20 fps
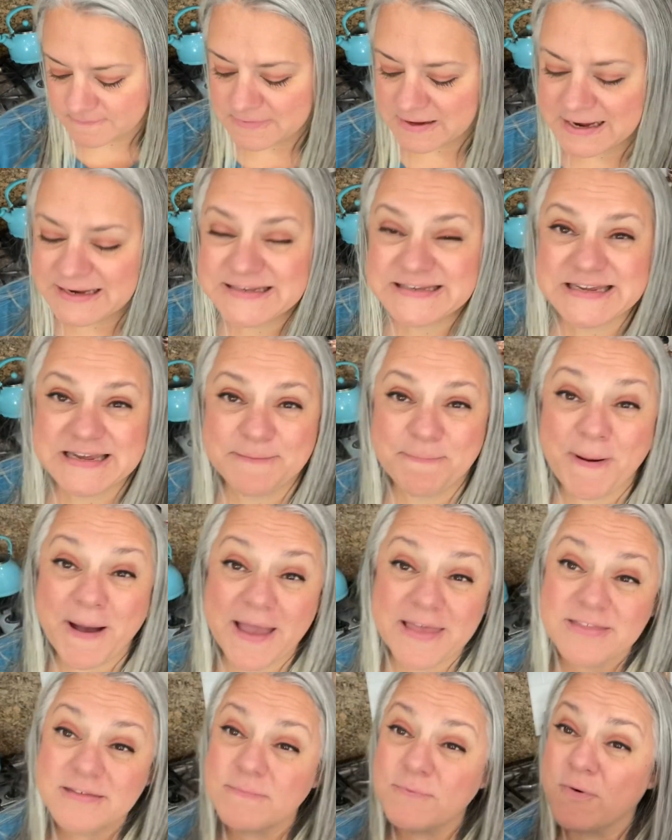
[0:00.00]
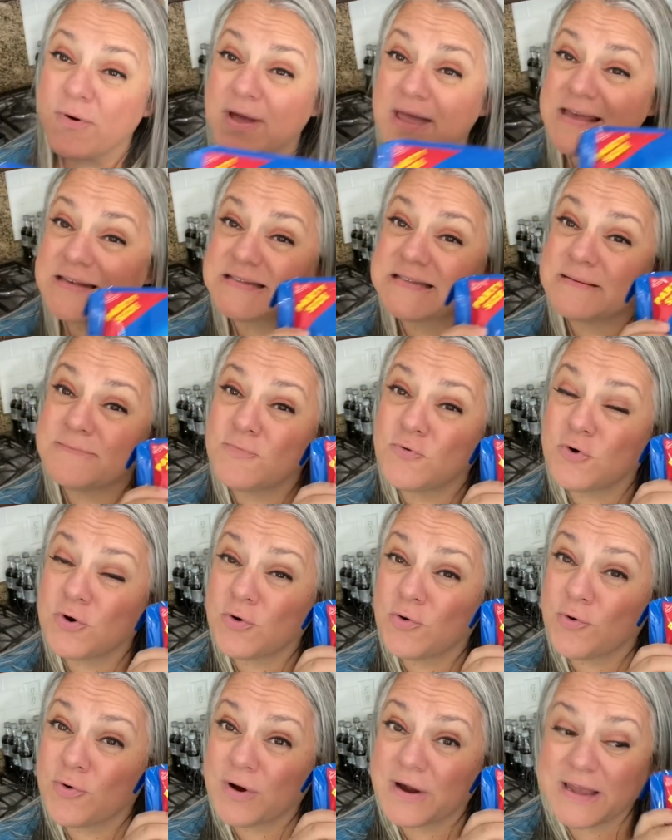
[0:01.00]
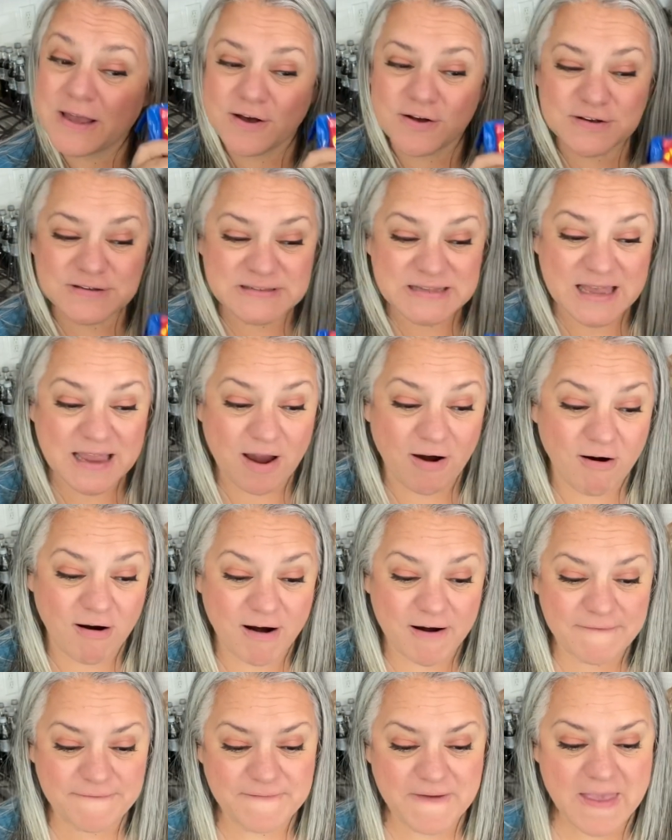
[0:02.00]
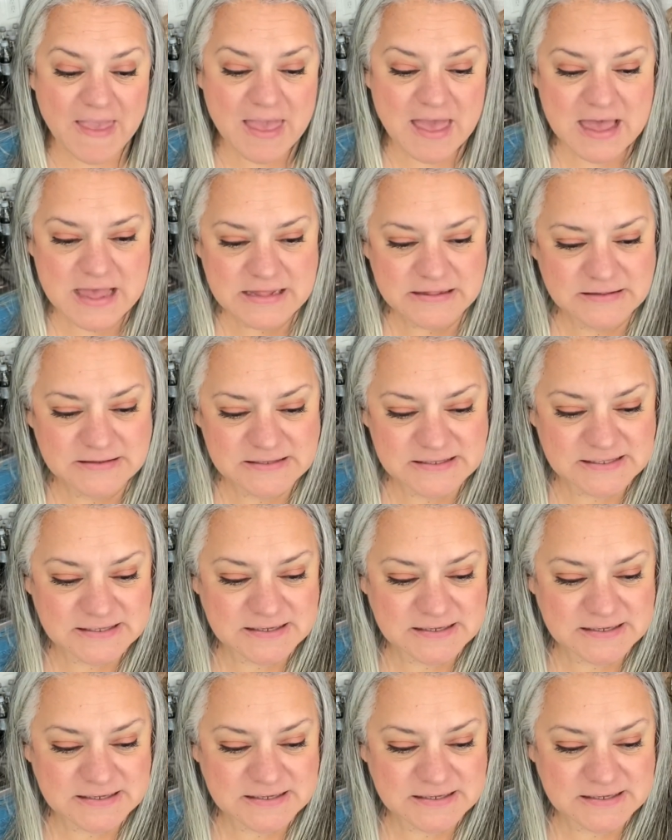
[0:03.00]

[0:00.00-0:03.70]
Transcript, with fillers: I did buy the boys some more Oreos. They are fans.